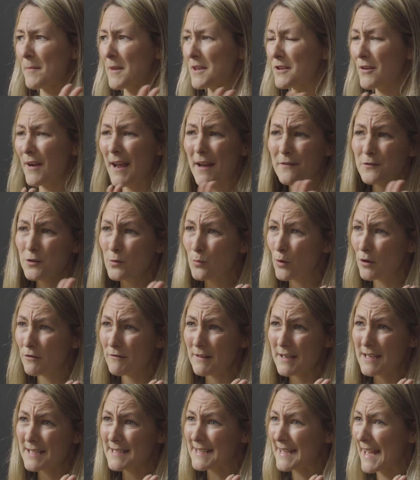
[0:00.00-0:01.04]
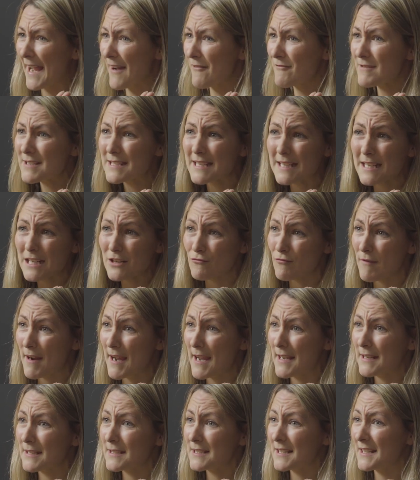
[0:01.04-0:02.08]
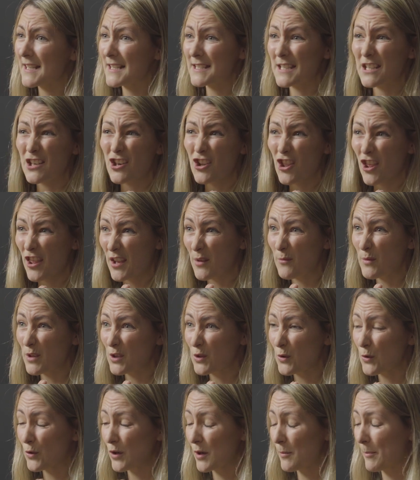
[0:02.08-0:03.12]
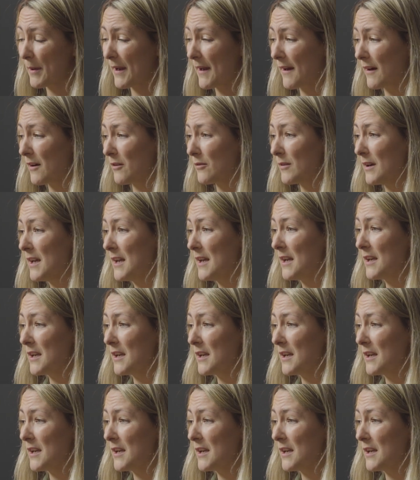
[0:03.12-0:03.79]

They don't have to worry. It's guaranteed rent. And that's another thing we talk about.